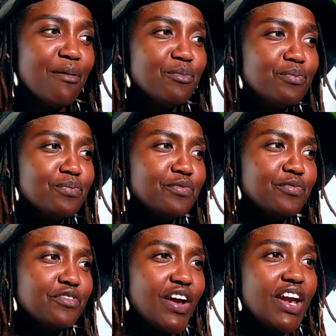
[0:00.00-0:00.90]
I'm
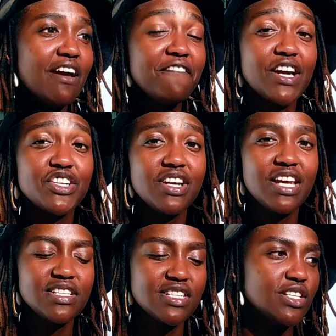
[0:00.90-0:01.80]
very affectionate,